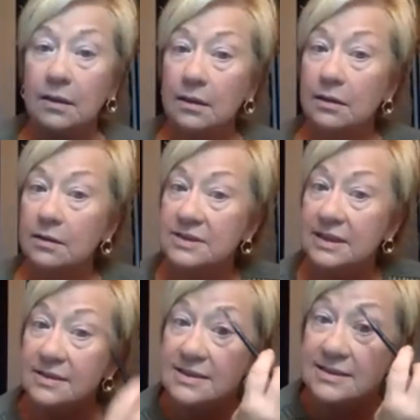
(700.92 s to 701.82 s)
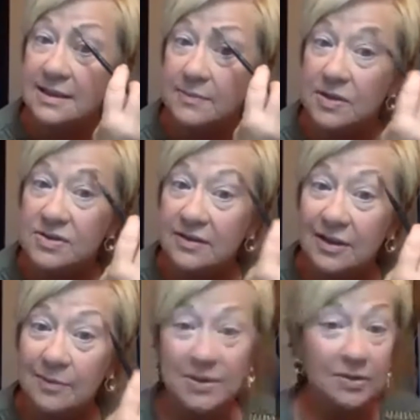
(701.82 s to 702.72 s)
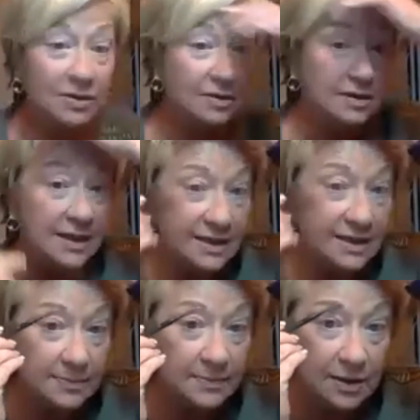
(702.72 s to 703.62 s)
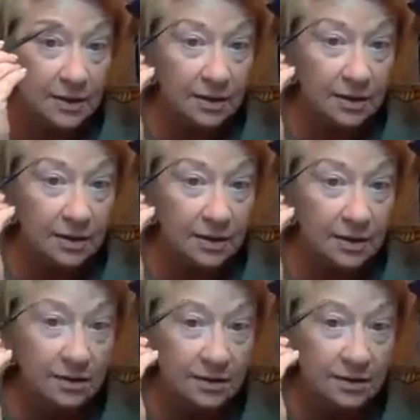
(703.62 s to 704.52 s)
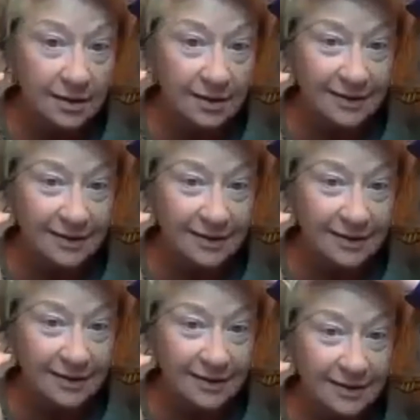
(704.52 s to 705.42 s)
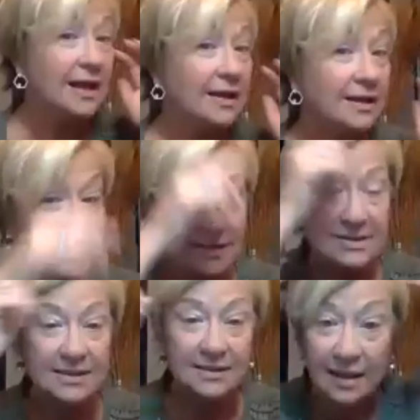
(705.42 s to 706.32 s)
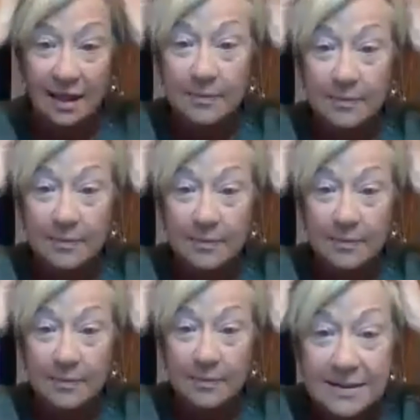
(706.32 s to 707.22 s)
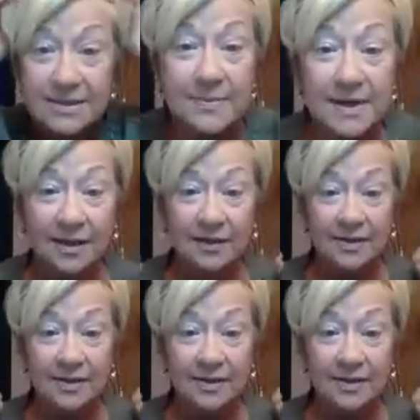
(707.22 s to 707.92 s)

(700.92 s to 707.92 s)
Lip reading: since I'm using the computer as a mirror, which isn't the best mirror, okay.